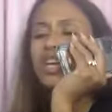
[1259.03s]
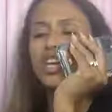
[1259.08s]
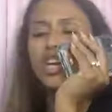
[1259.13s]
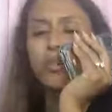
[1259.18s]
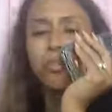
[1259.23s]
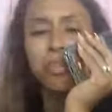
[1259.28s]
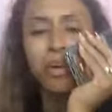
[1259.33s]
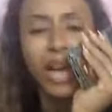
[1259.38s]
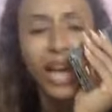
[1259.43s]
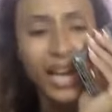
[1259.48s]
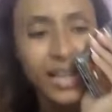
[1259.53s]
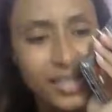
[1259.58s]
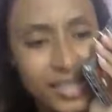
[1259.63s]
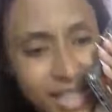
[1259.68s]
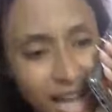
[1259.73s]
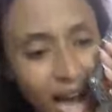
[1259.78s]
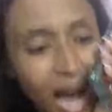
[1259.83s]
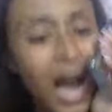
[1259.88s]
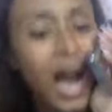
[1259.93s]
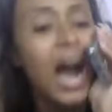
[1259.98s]
in a place,
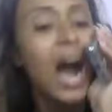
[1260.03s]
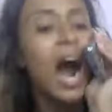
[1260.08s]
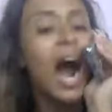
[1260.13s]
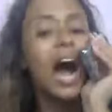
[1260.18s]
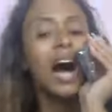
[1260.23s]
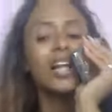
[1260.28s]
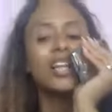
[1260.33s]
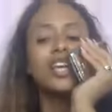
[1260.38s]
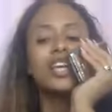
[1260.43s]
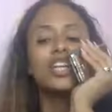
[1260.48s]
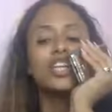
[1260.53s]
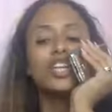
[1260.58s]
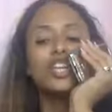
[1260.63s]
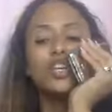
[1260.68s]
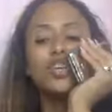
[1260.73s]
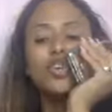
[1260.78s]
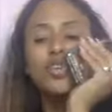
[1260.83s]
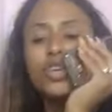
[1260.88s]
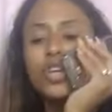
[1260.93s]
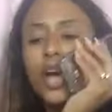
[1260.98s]

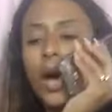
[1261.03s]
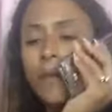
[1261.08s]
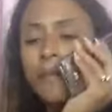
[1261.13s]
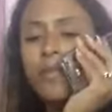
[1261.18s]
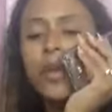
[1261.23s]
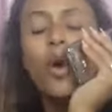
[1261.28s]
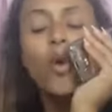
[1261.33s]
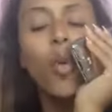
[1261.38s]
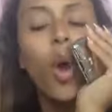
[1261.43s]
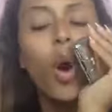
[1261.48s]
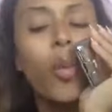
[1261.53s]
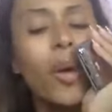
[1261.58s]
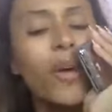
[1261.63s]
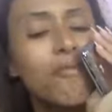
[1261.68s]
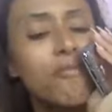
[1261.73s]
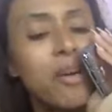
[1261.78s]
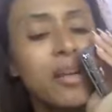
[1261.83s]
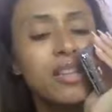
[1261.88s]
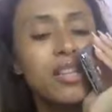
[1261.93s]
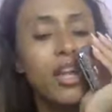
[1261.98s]
hallelujah, where
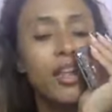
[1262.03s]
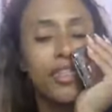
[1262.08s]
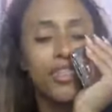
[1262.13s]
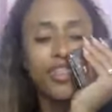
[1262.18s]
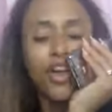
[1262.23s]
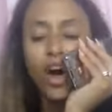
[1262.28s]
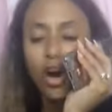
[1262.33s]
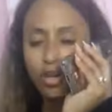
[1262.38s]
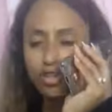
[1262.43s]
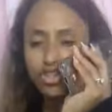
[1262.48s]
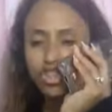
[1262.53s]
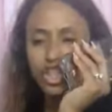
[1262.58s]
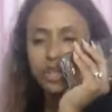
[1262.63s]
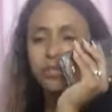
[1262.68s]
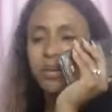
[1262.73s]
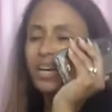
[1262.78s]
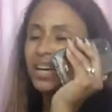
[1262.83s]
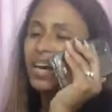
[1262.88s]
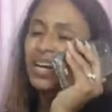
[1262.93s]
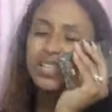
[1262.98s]
we've been lethargic
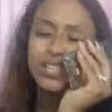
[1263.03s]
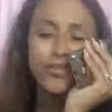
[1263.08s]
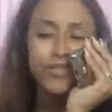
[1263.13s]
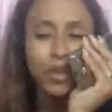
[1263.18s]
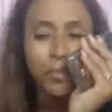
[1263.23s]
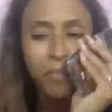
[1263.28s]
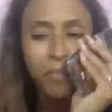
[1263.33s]
because of the